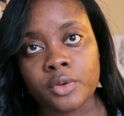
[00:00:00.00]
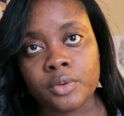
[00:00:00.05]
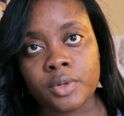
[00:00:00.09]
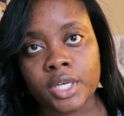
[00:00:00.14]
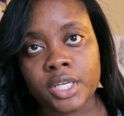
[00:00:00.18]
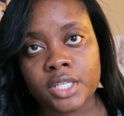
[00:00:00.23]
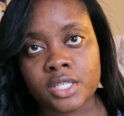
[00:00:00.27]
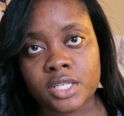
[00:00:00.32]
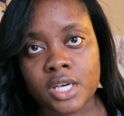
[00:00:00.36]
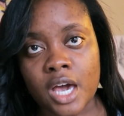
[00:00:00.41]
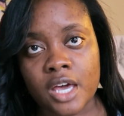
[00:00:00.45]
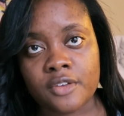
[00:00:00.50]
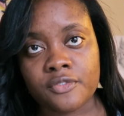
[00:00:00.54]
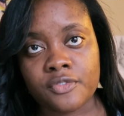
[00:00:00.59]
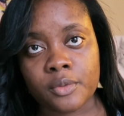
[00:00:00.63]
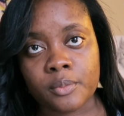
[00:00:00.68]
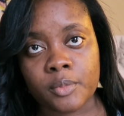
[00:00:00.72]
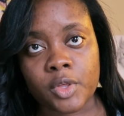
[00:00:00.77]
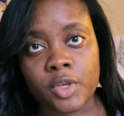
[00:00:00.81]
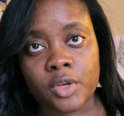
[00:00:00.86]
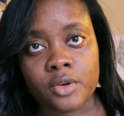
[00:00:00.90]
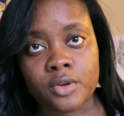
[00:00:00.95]
you need to kind of
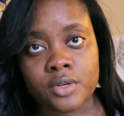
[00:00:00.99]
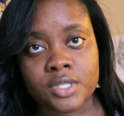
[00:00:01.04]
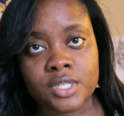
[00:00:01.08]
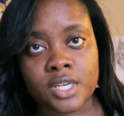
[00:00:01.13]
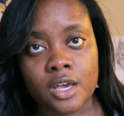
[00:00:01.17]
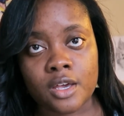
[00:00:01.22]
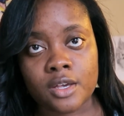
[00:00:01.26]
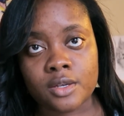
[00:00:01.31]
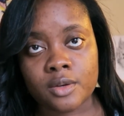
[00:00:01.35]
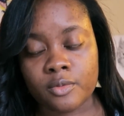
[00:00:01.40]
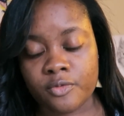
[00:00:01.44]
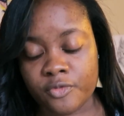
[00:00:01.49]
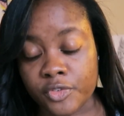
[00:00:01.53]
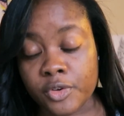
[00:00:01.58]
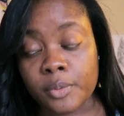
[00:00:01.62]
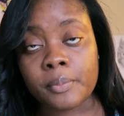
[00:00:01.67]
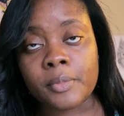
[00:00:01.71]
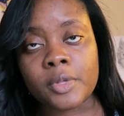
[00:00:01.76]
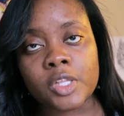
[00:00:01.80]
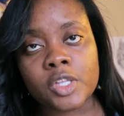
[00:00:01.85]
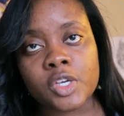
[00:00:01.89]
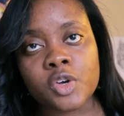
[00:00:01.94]
familiarize,
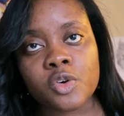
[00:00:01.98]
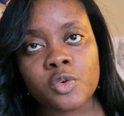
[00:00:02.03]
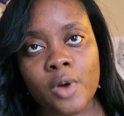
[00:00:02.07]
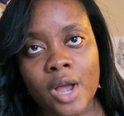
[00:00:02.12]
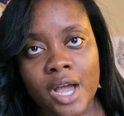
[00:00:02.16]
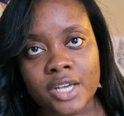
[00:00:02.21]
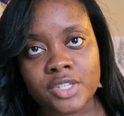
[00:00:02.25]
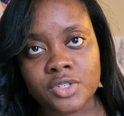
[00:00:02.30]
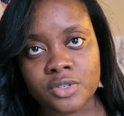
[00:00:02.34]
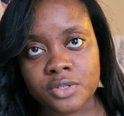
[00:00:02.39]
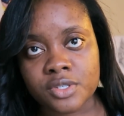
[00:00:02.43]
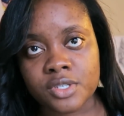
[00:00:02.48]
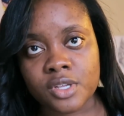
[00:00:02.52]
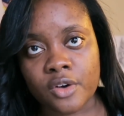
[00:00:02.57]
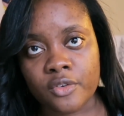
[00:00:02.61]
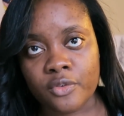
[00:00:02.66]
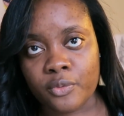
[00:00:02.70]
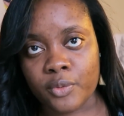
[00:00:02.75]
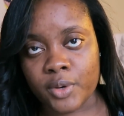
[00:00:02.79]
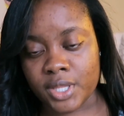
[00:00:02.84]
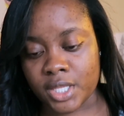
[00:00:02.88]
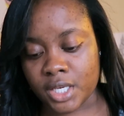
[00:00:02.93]
familiarize
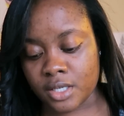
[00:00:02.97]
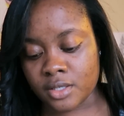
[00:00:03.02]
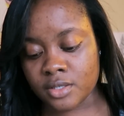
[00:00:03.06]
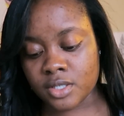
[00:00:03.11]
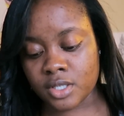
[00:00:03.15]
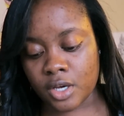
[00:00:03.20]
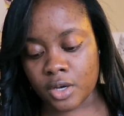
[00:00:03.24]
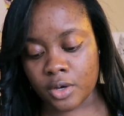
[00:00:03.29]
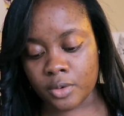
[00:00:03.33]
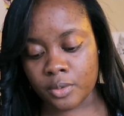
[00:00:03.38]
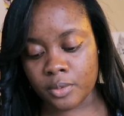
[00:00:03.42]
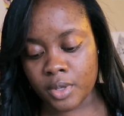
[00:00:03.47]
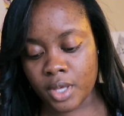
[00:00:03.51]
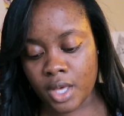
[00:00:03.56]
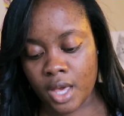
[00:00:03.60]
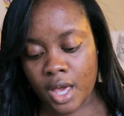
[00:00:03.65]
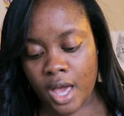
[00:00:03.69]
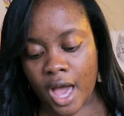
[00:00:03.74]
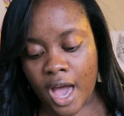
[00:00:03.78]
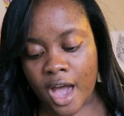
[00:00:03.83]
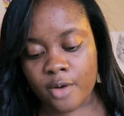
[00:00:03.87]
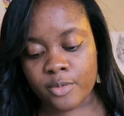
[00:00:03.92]
yourself with it. So
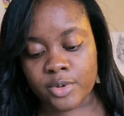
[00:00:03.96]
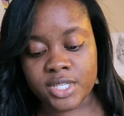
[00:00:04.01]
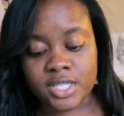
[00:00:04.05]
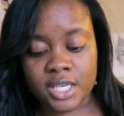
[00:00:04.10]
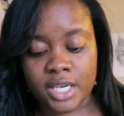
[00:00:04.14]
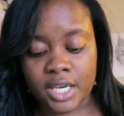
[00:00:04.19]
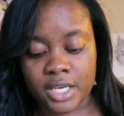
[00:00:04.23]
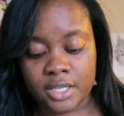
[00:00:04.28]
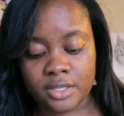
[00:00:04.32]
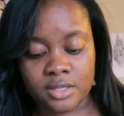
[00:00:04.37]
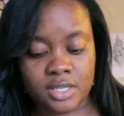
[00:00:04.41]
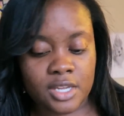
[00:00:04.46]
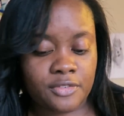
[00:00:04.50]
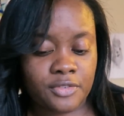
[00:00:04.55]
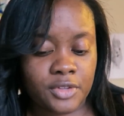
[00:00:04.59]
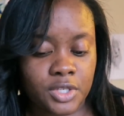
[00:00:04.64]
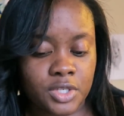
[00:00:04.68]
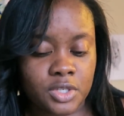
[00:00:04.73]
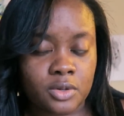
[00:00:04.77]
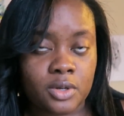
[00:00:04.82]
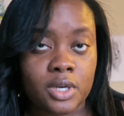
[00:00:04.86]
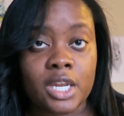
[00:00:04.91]
I would say
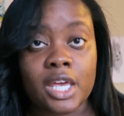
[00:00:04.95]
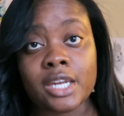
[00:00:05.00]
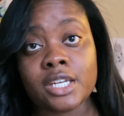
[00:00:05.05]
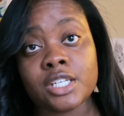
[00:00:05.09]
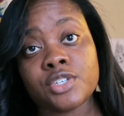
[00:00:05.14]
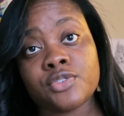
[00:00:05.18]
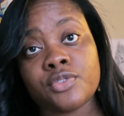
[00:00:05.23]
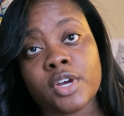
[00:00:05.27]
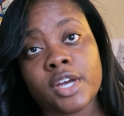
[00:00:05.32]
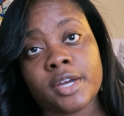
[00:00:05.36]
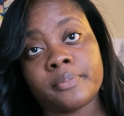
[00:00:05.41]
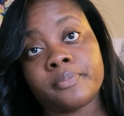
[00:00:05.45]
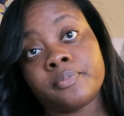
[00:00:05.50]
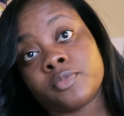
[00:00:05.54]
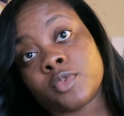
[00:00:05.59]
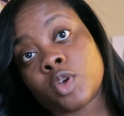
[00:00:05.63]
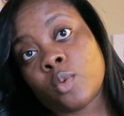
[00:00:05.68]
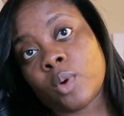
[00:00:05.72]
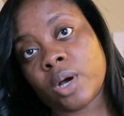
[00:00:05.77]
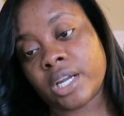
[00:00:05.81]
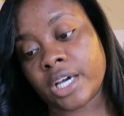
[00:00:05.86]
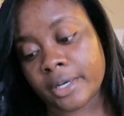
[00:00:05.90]
definitely do it. And it's free.
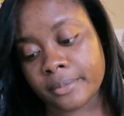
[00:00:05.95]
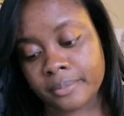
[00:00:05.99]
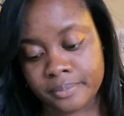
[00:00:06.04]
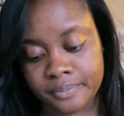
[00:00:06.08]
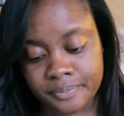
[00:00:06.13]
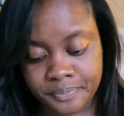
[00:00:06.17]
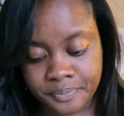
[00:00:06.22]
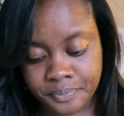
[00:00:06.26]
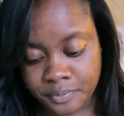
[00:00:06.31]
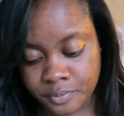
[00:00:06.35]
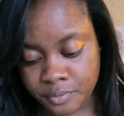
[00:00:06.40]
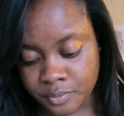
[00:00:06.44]
Why not?